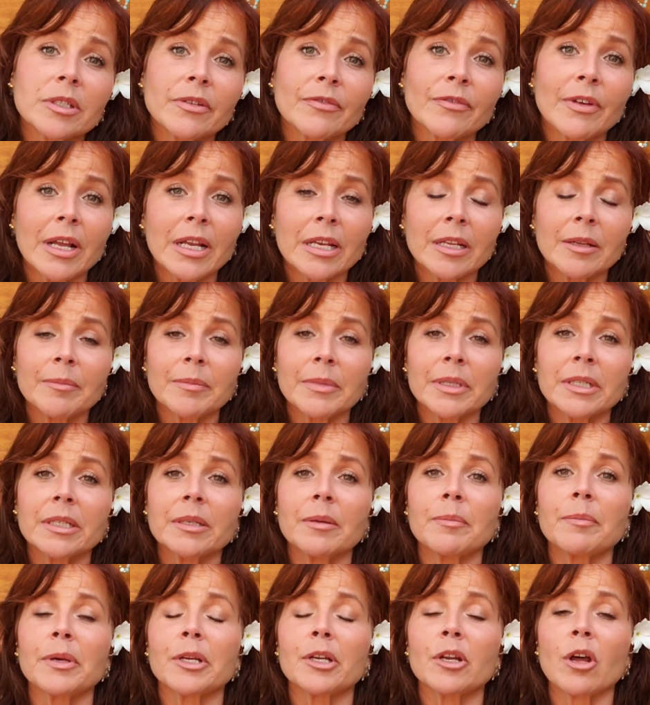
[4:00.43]
development,
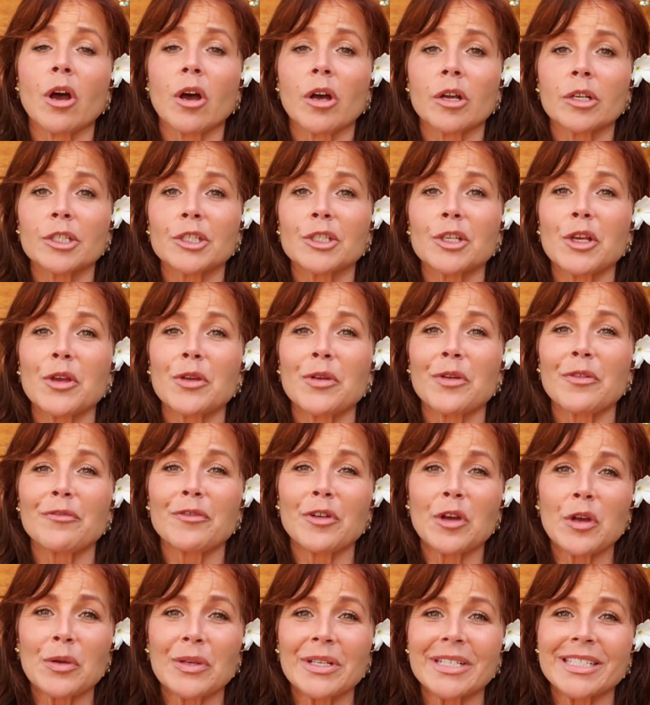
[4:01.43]
but also
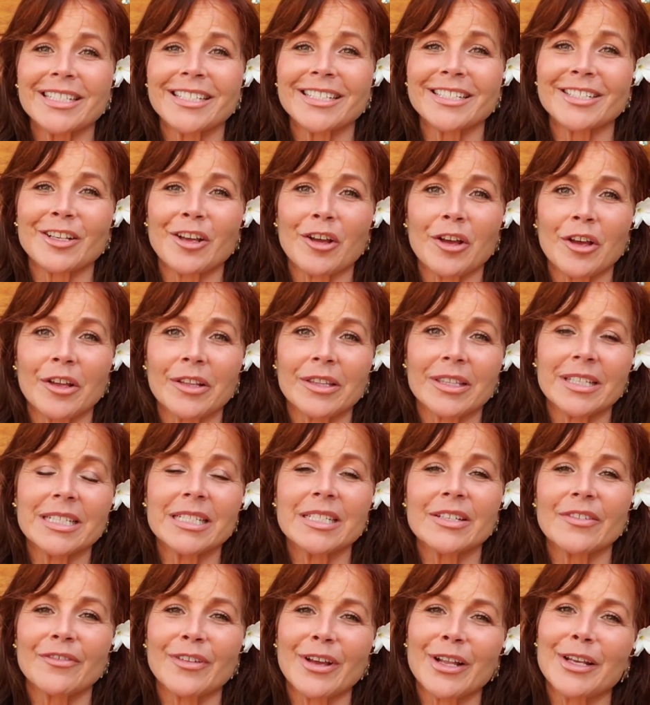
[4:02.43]
focuses on the
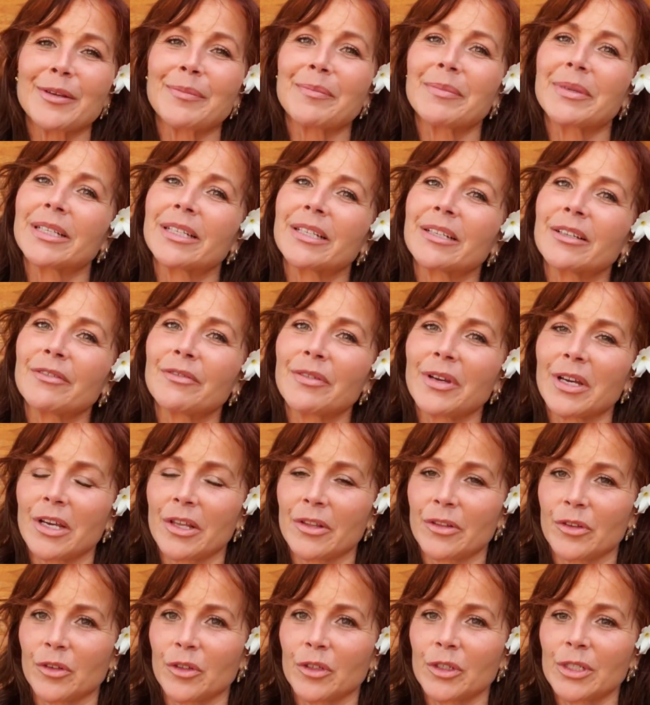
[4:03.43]
development of
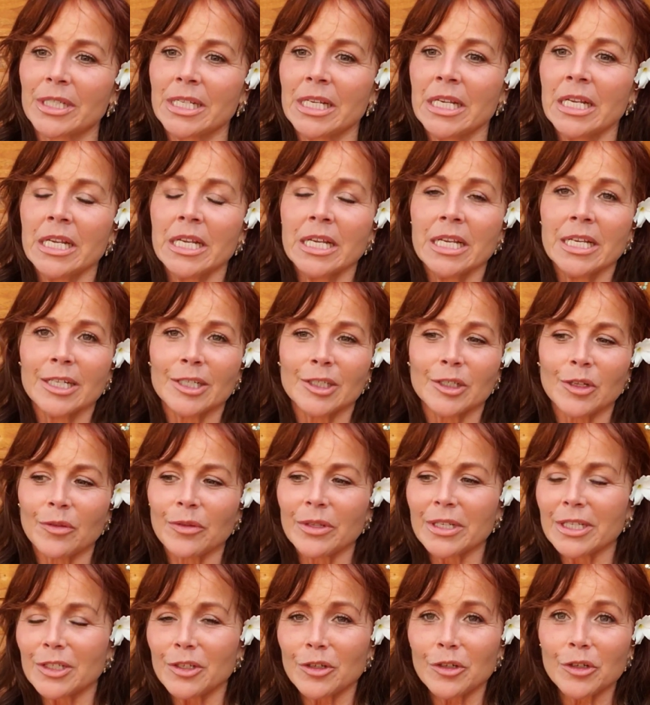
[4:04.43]
others. So
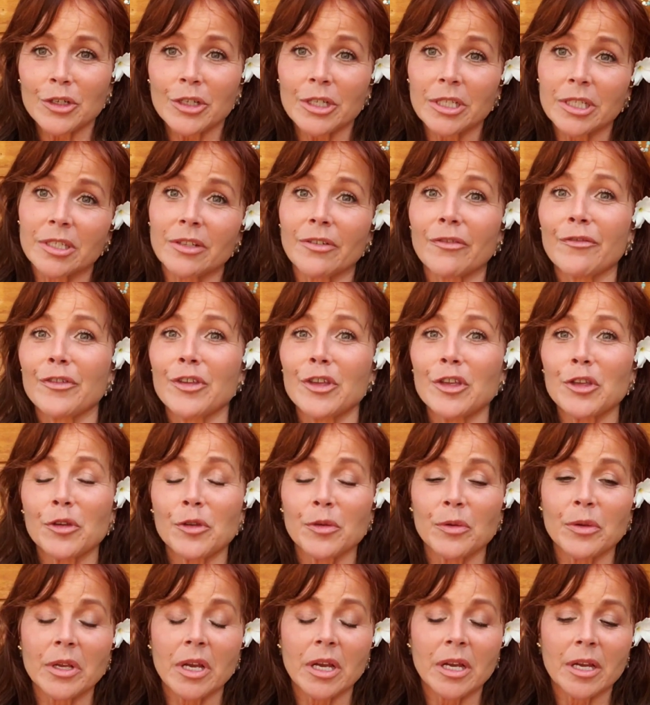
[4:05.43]
these are just a
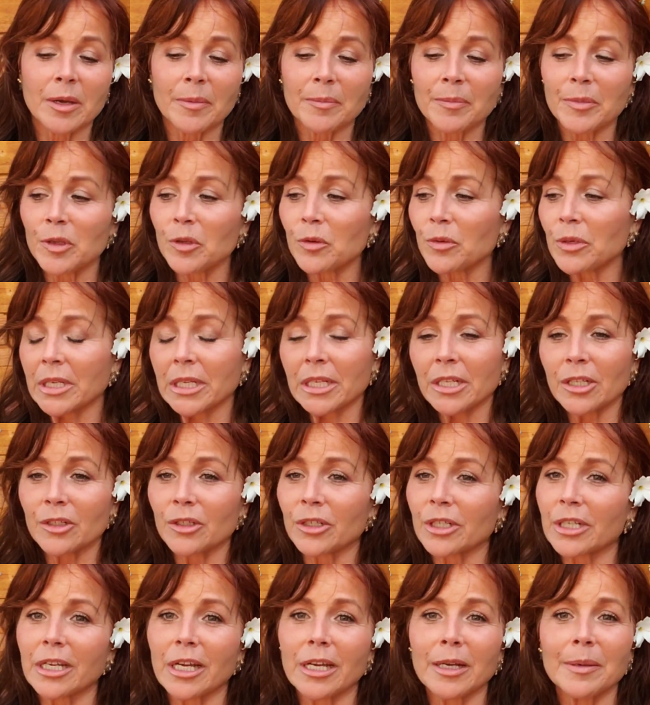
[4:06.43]
few. You can
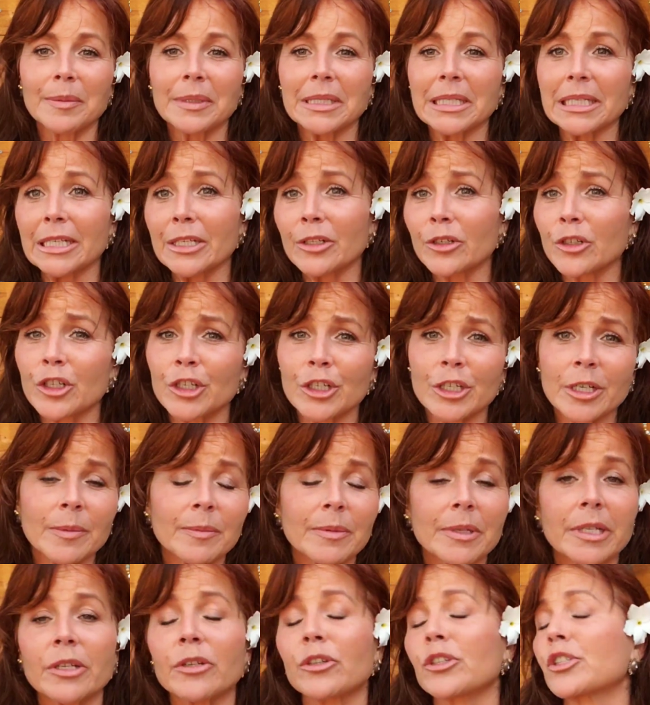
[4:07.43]
look up leadership
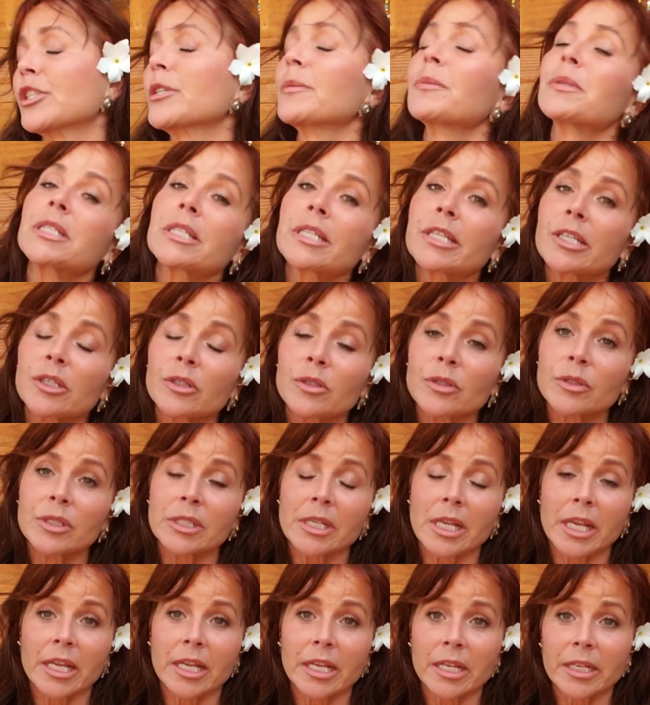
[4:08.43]
skills,
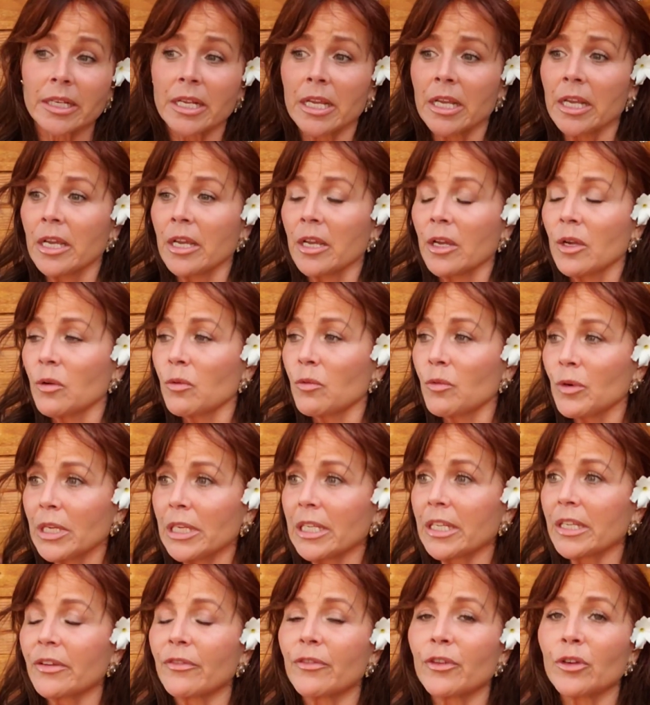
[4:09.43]
and
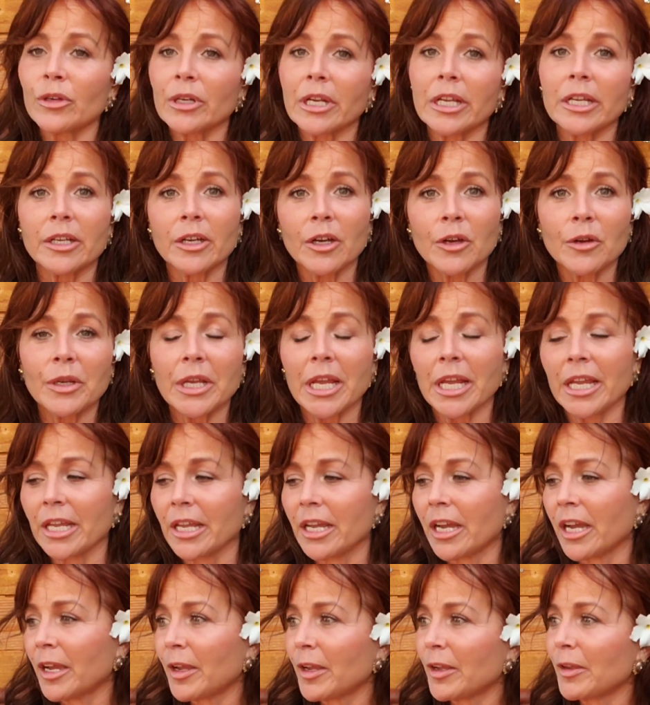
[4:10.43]
really, if you're like, okay,
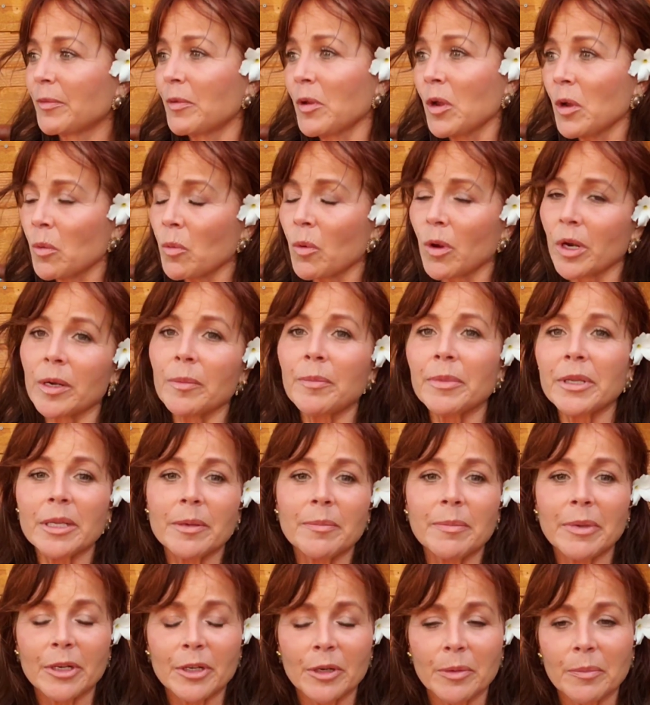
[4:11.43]
I want to be a
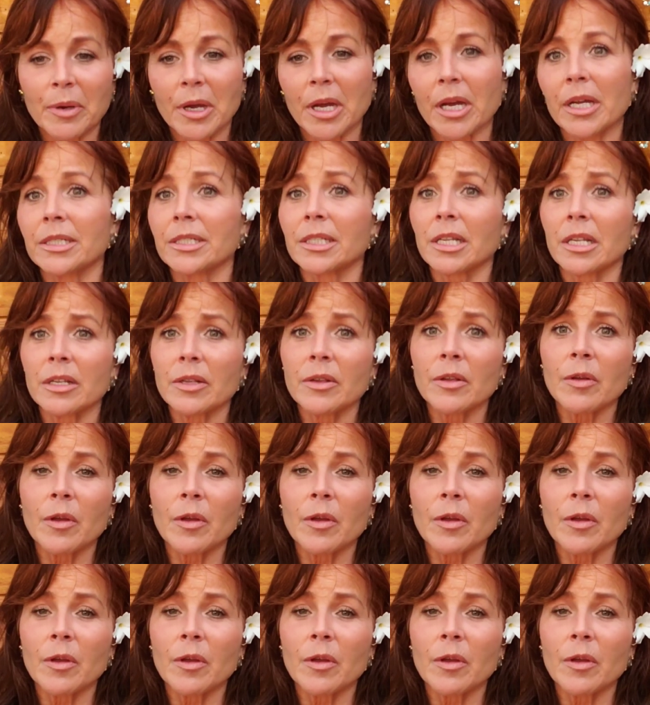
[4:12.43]
better boss,